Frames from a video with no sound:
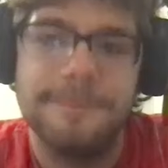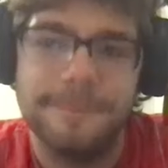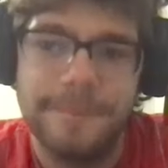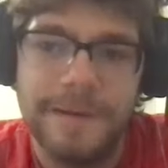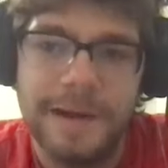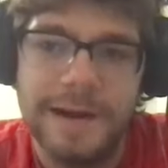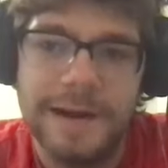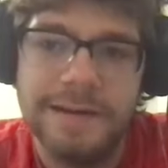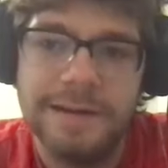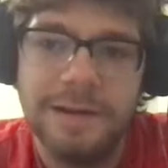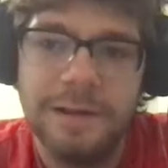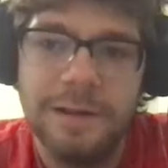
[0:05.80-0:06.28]

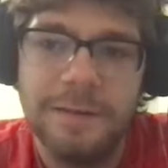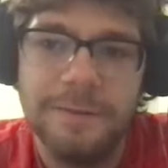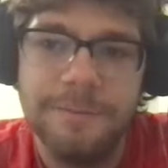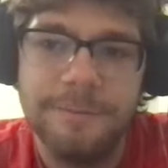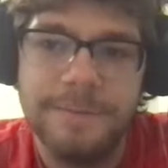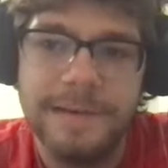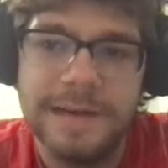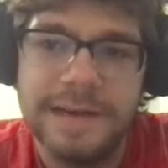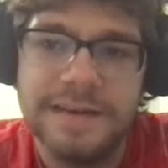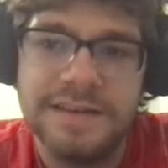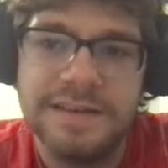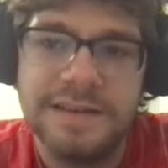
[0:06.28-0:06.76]
final
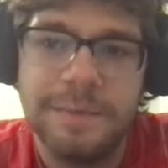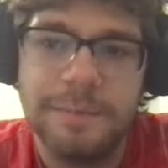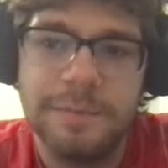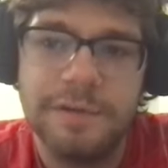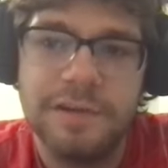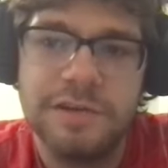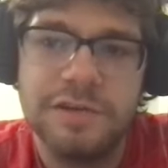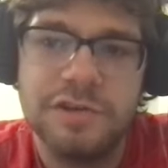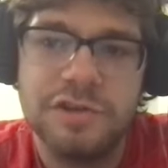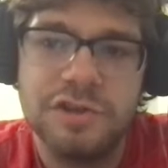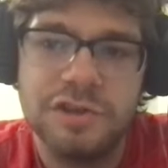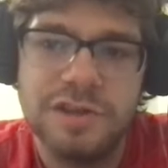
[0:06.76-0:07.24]

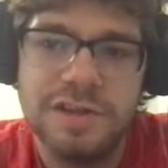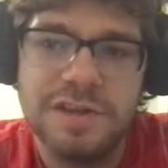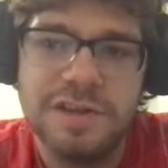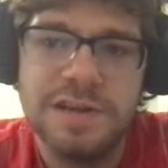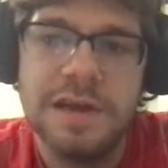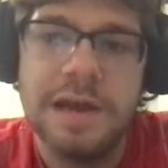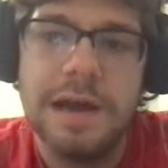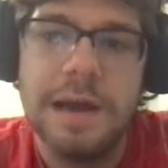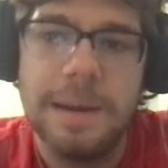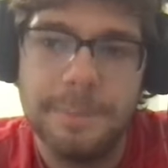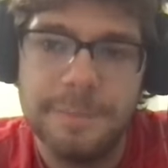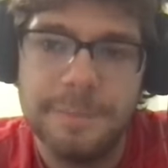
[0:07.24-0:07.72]
VWG
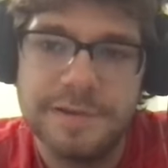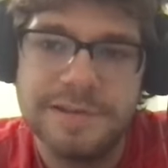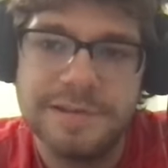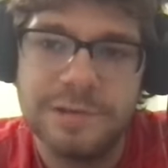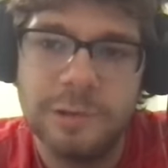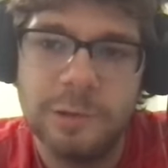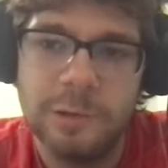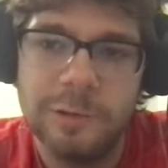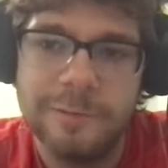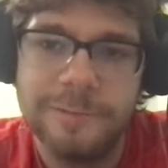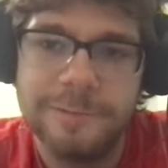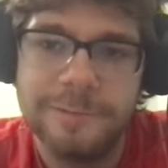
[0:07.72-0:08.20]

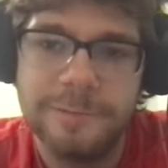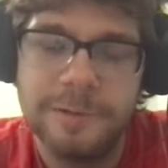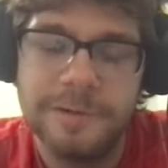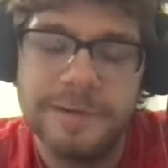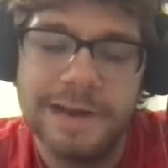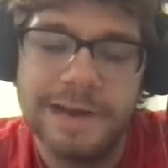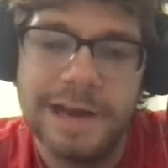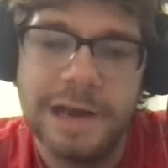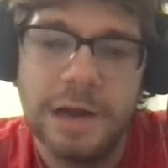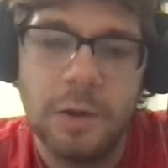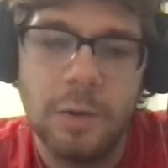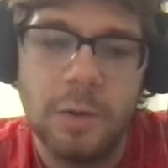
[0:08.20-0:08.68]
episode for
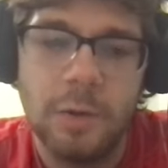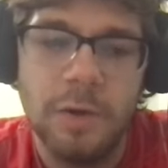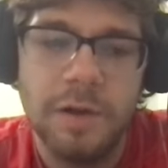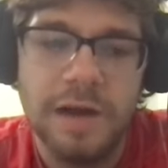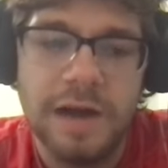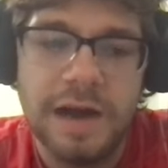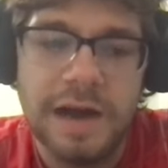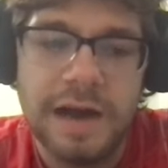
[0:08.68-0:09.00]
now.